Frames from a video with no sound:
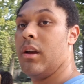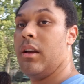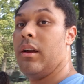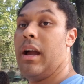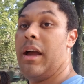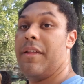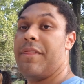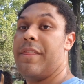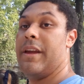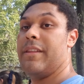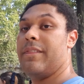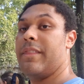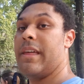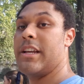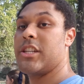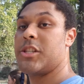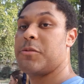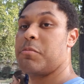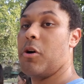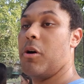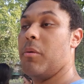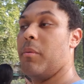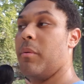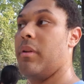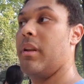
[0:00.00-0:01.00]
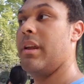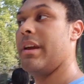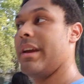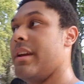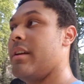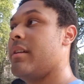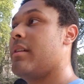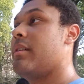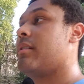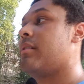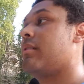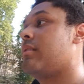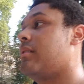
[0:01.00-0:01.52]
I think that's
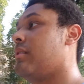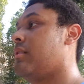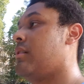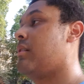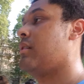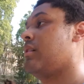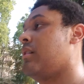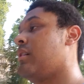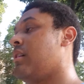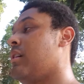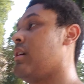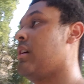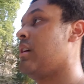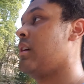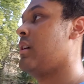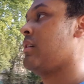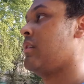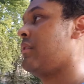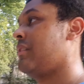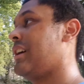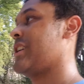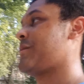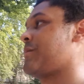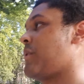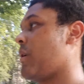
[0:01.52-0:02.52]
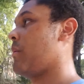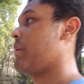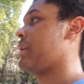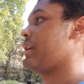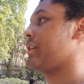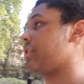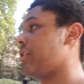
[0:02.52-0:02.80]
probably that's probably